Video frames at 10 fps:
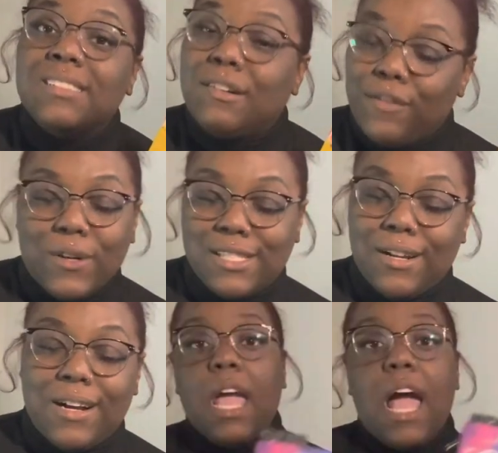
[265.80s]
four
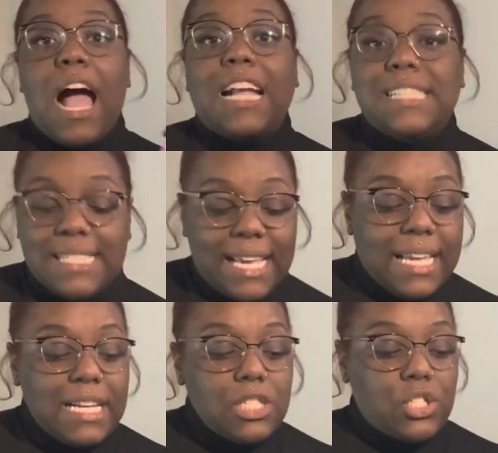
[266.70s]
stars. I
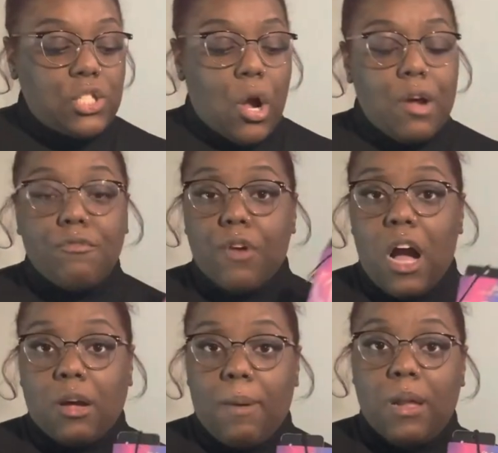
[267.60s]
did start
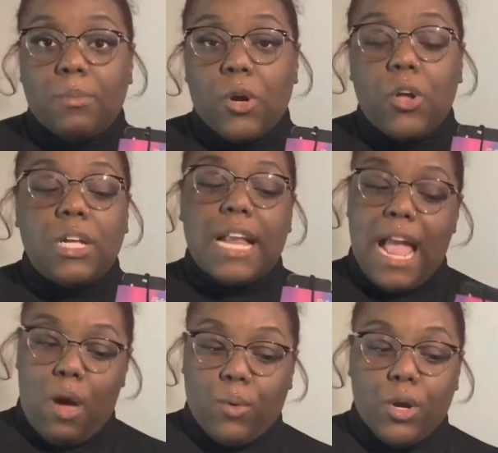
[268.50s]
Rock Bottom Girl an
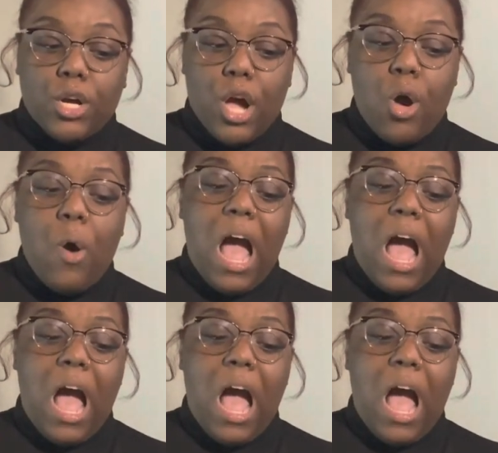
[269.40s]
hour ago.